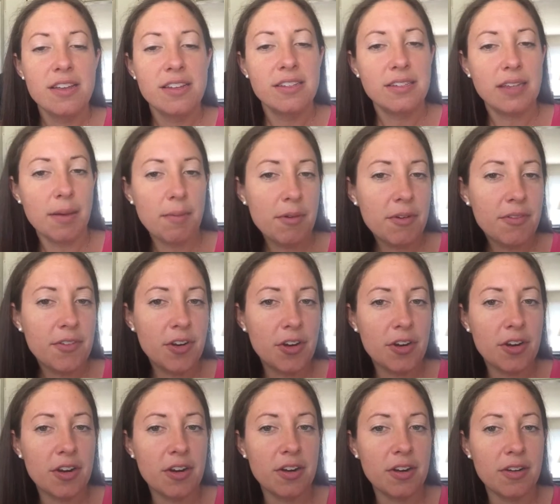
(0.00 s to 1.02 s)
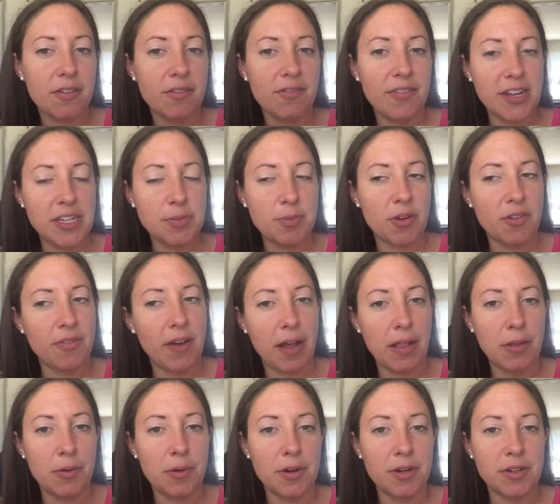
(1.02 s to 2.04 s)
some of your Facebook
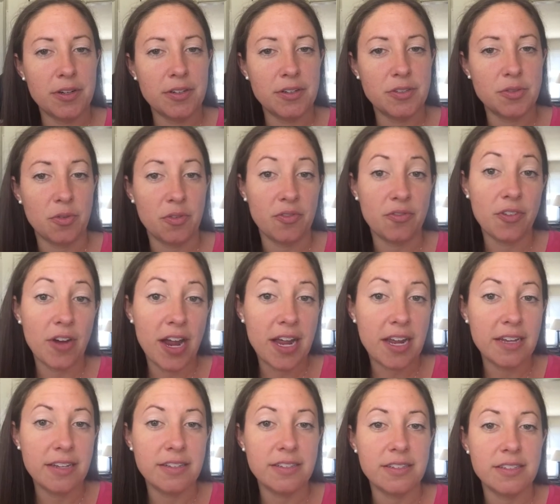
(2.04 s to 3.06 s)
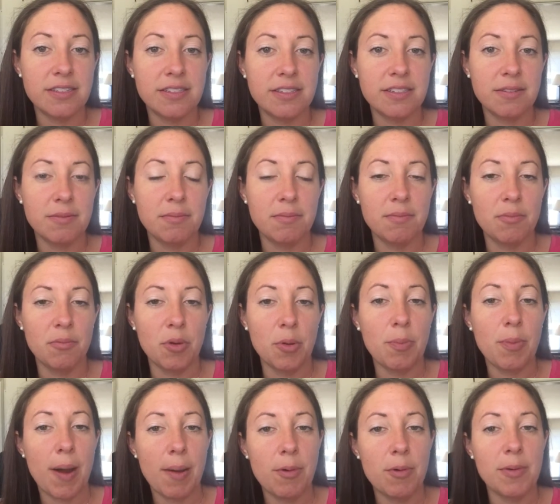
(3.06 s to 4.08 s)
followers or friends will
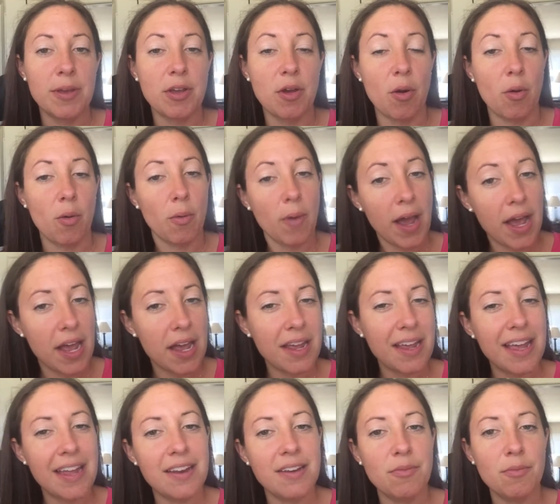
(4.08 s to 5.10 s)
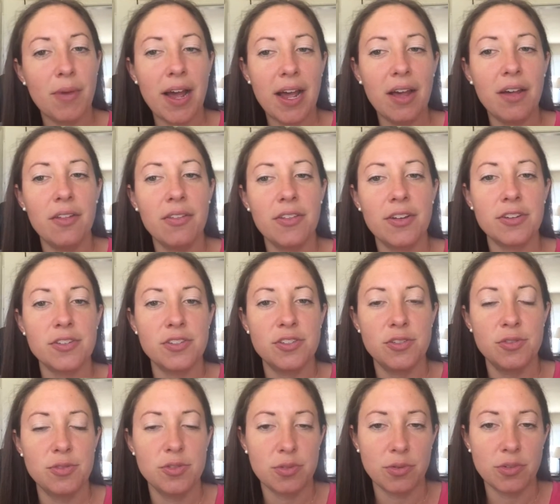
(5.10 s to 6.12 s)
probably go away. And while there's
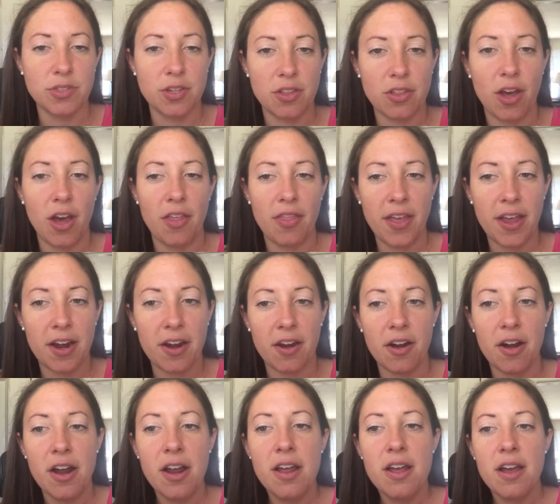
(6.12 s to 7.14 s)
2 schools of thought there,